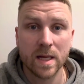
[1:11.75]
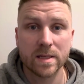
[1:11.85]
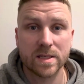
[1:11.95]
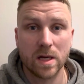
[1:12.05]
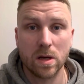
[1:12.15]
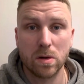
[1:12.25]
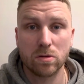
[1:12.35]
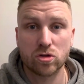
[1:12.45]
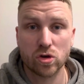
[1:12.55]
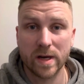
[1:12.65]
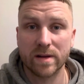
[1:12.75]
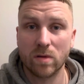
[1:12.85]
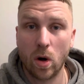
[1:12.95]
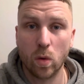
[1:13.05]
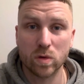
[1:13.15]
So drilling
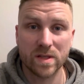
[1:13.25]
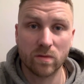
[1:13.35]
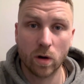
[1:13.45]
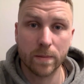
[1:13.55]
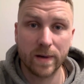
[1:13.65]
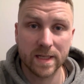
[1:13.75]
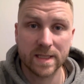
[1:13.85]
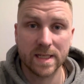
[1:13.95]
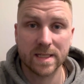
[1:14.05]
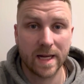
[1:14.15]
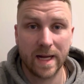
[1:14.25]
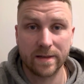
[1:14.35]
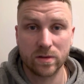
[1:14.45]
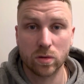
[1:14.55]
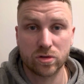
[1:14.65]
holes in the right places
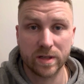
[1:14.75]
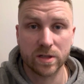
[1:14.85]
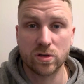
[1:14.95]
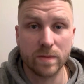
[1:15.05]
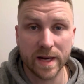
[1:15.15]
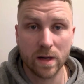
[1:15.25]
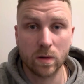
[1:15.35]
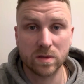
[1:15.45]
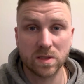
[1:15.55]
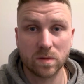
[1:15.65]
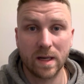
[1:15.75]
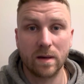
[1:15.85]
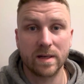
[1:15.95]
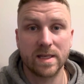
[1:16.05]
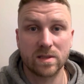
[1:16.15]
and not drilling too many holes as
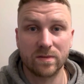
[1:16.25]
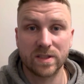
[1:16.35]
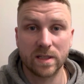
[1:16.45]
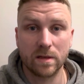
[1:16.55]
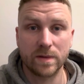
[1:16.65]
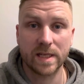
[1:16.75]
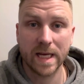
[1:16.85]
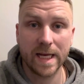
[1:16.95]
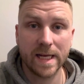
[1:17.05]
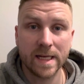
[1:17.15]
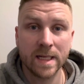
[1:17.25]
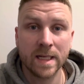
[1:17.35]
well is obviously gonna be key.